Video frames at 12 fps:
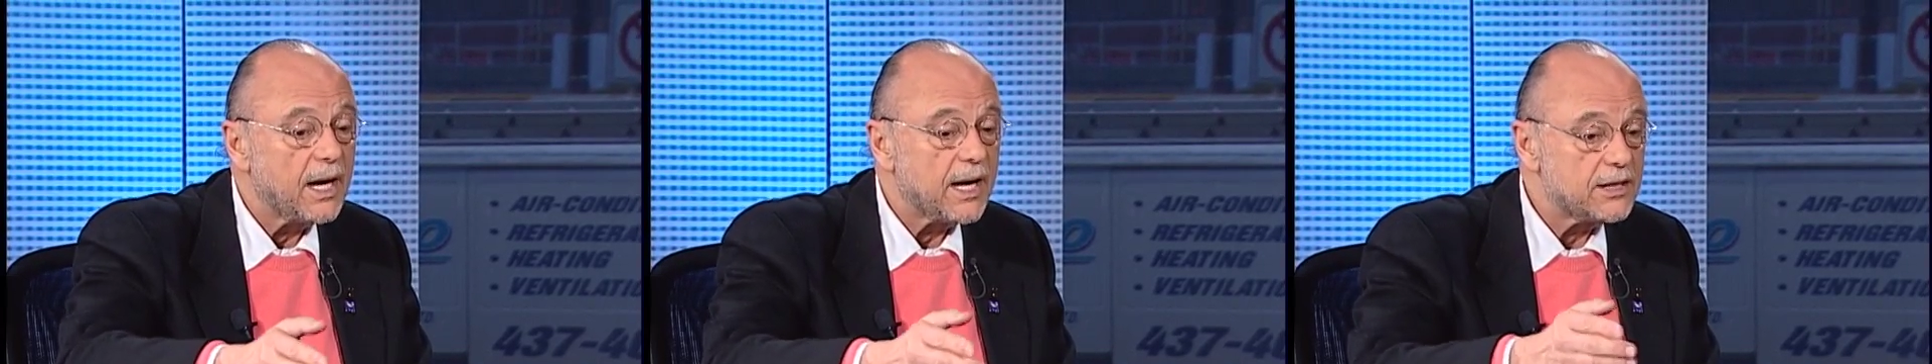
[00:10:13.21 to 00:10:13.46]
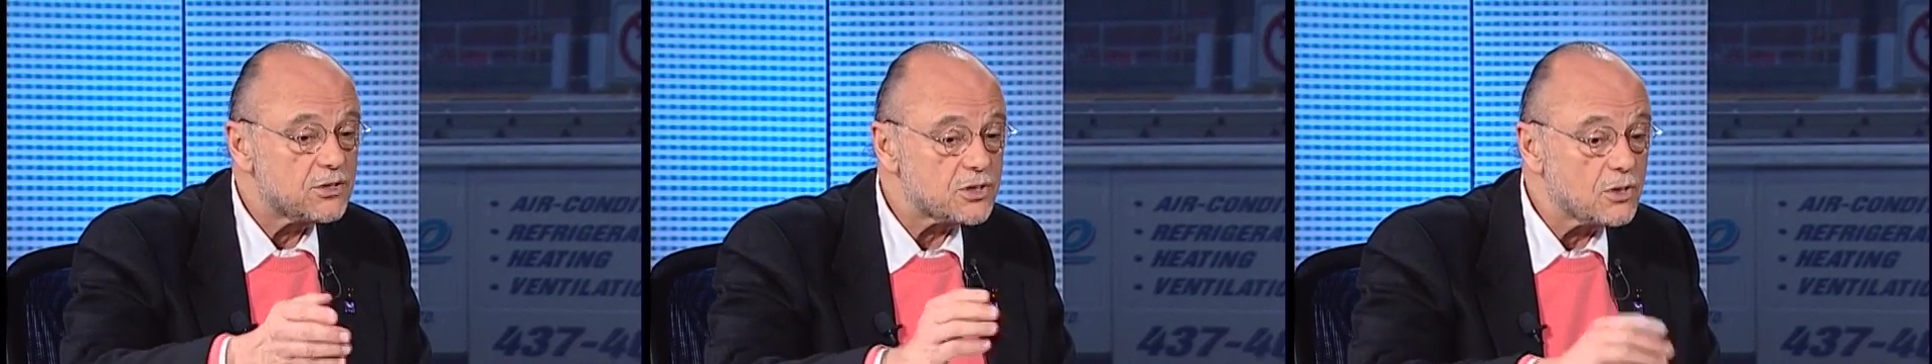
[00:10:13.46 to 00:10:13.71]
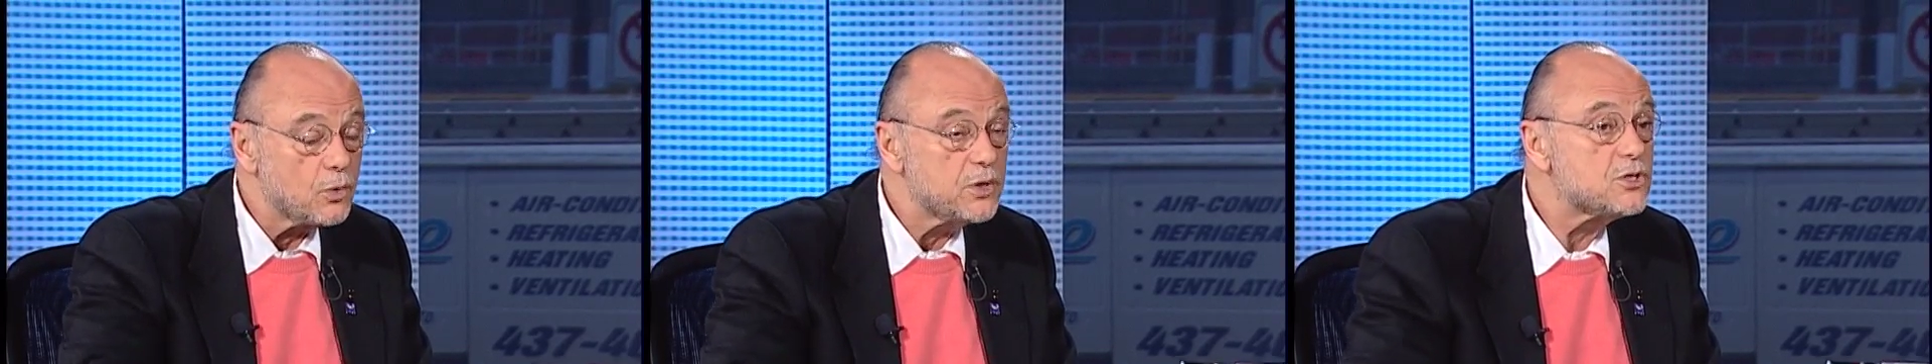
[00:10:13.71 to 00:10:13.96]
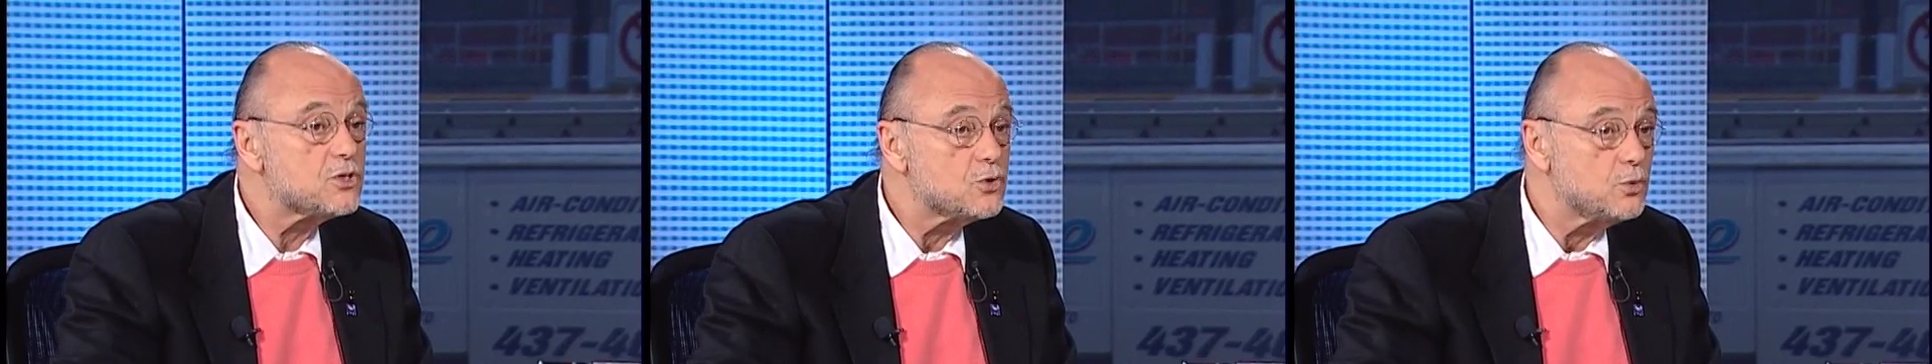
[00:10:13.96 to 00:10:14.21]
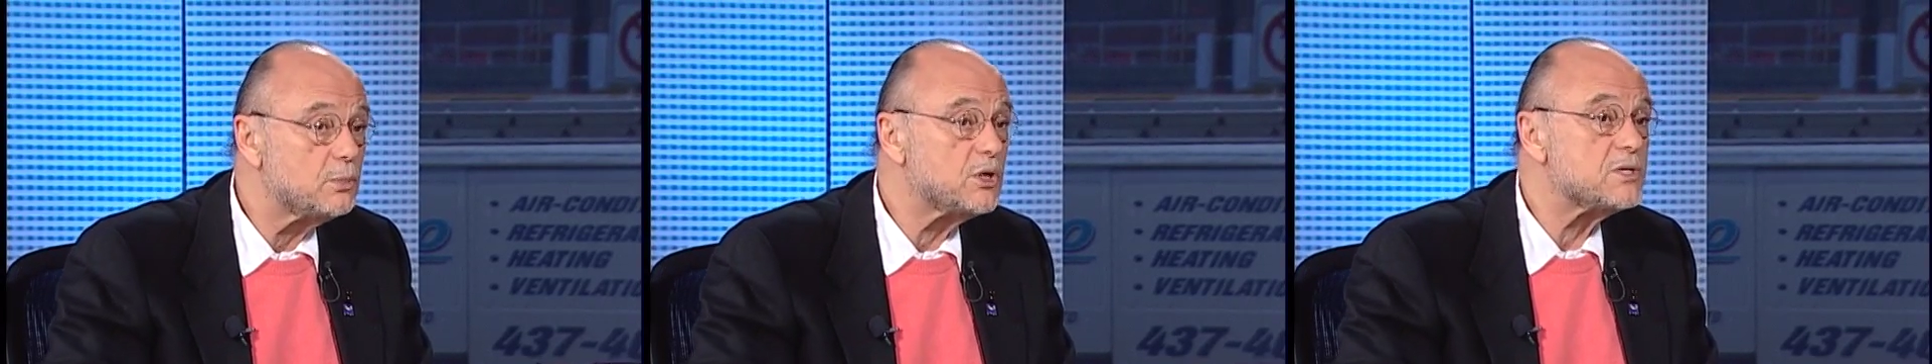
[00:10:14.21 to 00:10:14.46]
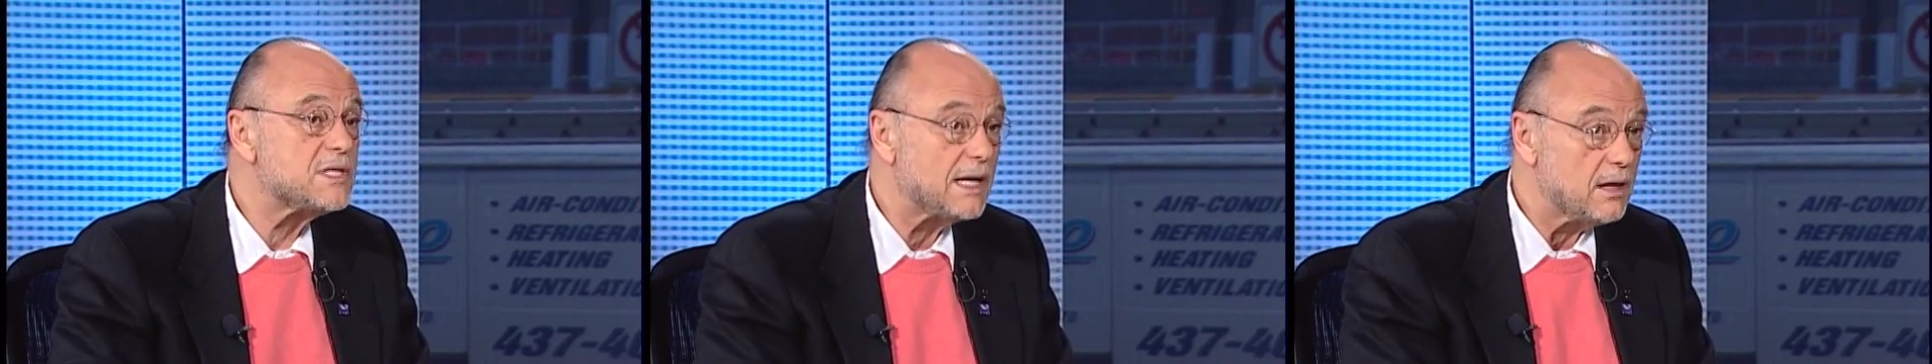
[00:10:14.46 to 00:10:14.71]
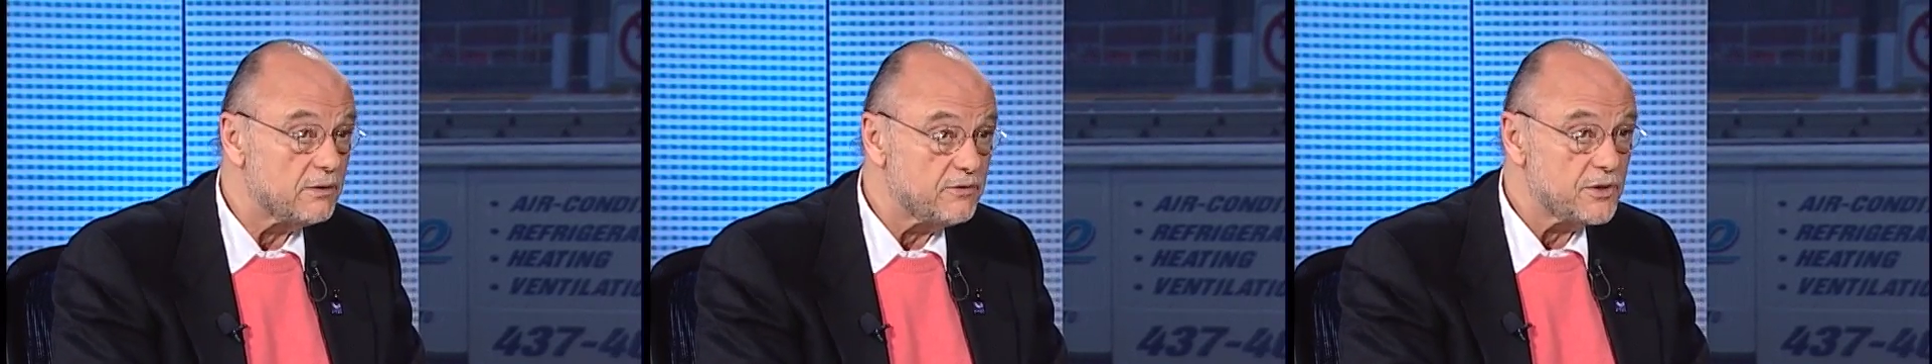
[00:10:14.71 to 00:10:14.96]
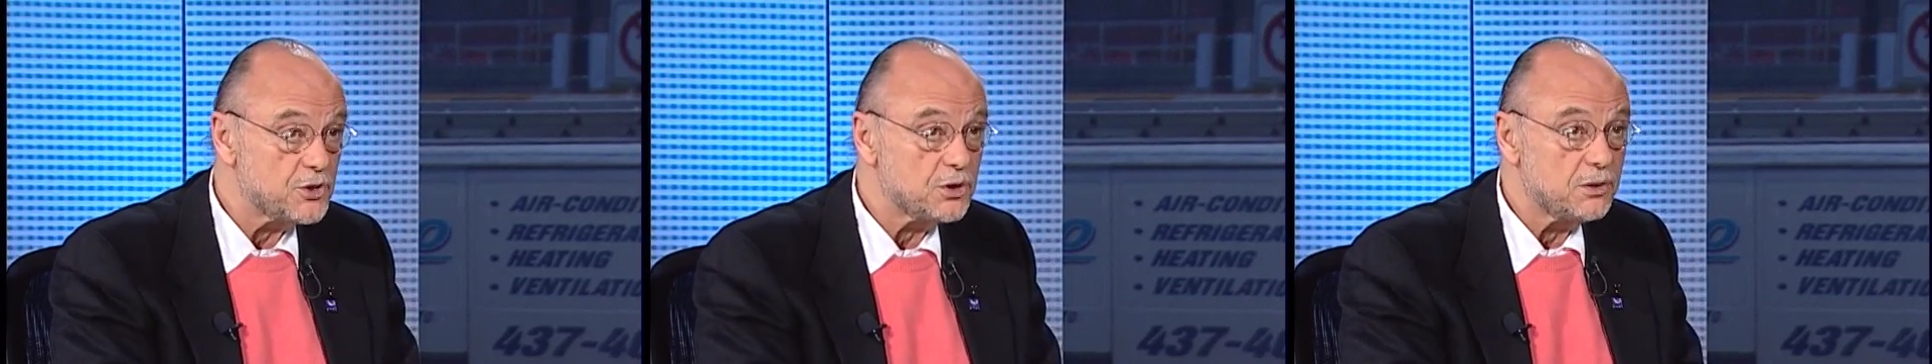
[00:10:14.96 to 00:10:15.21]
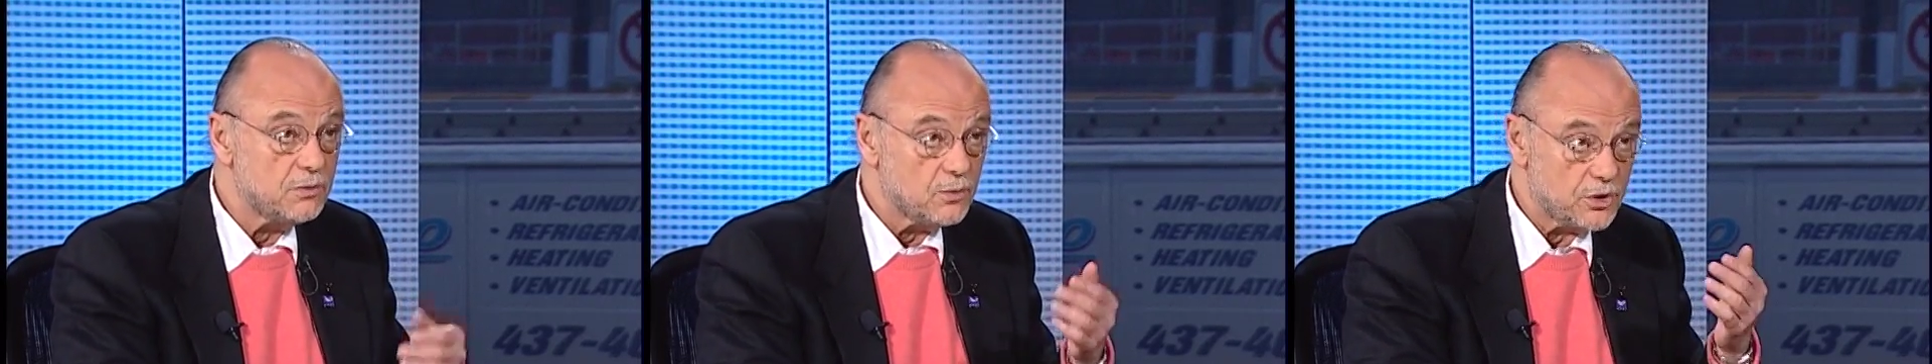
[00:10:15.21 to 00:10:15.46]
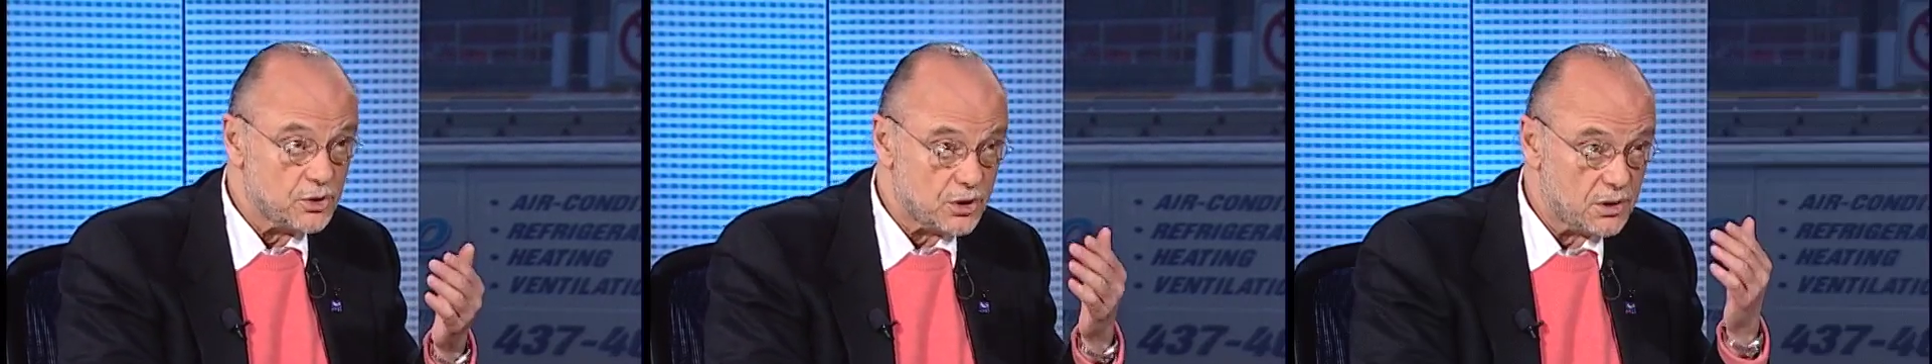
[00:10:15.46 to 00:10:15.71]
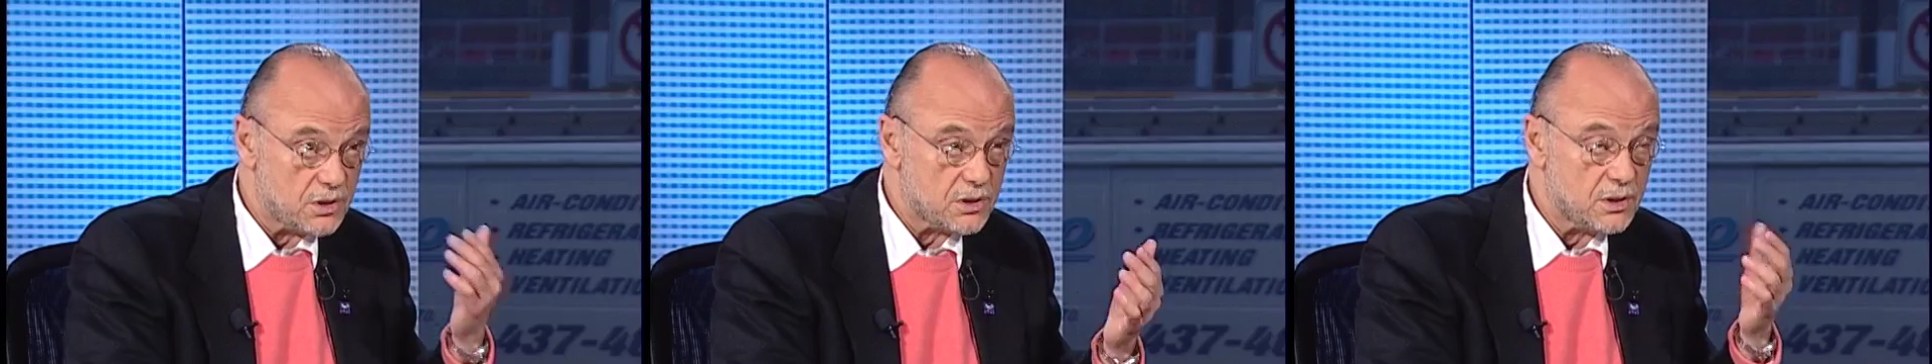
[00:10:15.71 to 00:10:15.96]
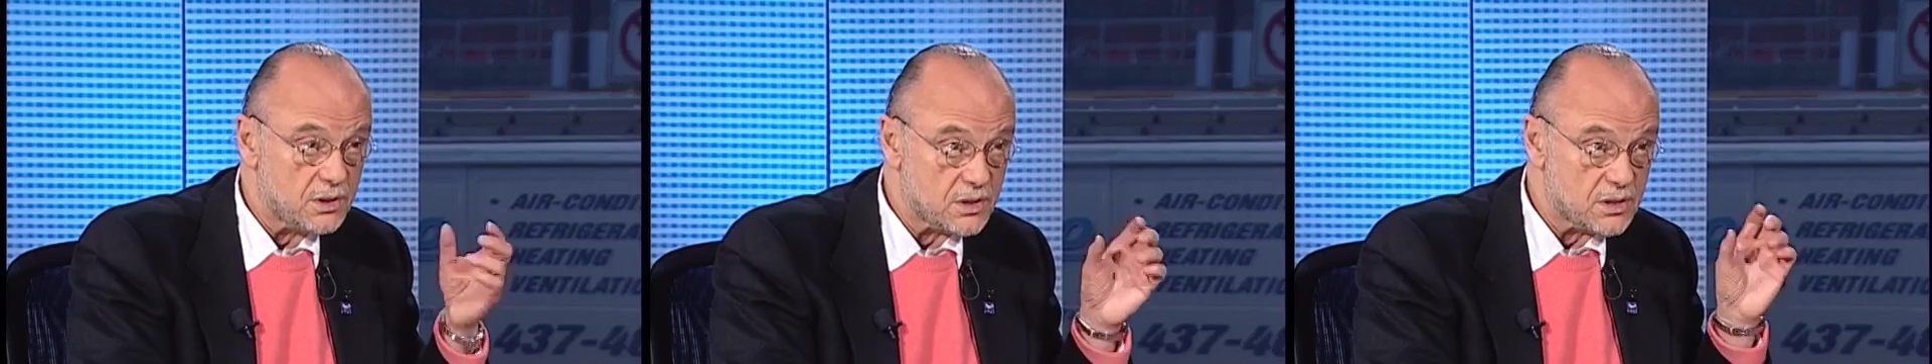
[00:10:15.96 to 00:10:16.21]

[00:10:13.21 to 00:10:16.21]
And so is Zoomer Television, which mm -hmm. is mm-hmm. the